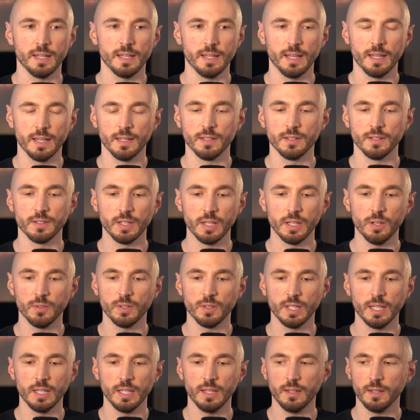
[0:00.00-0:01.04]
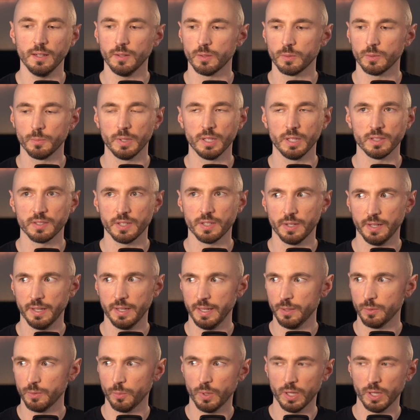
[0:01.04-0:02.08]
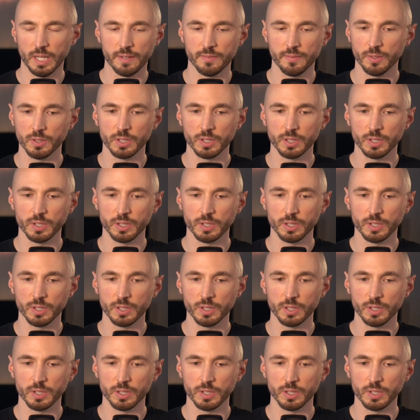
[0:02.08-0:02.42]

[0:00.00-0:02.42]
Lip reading: in DoD or military or whatever,